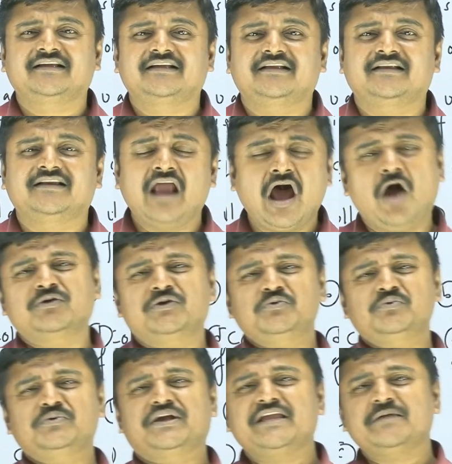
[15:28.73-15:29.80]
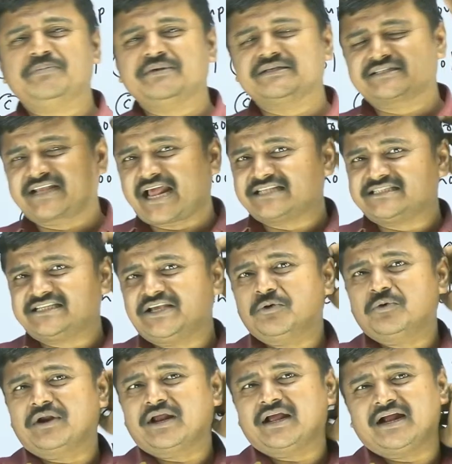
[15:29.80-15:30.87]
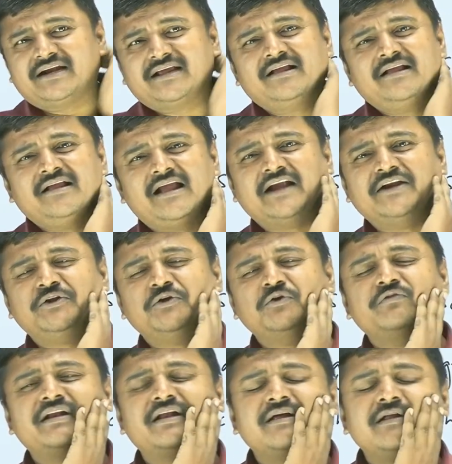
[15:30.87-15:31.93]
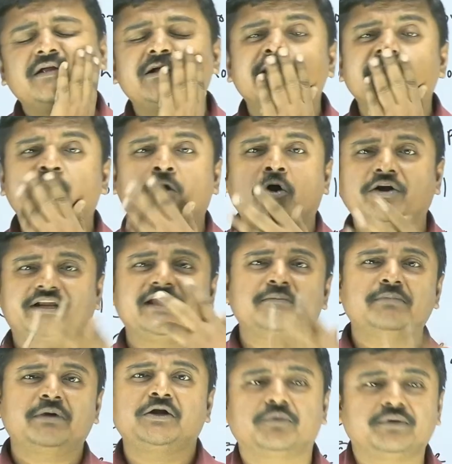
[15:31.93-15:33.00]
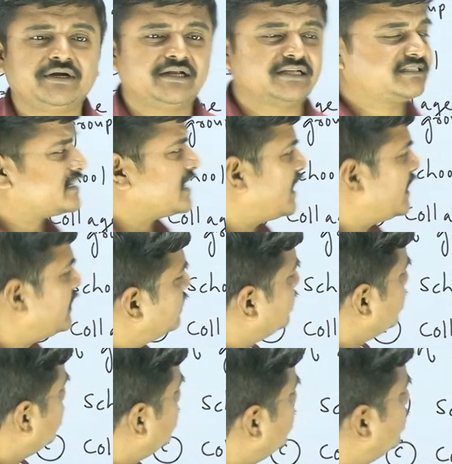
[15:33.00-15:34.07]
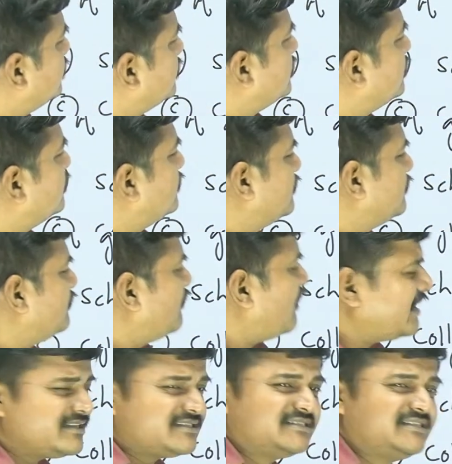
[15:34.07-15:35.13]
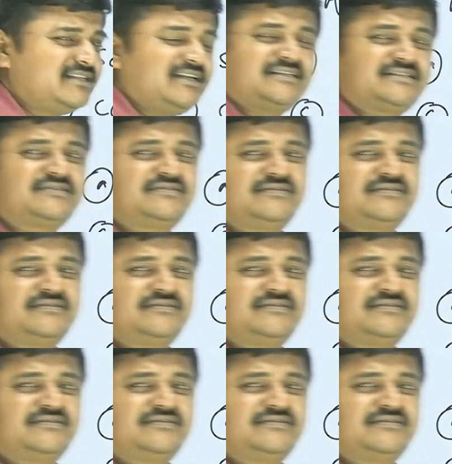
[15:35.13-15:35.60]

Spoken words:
Now you keep scratching your head and you will not able to understand what is this?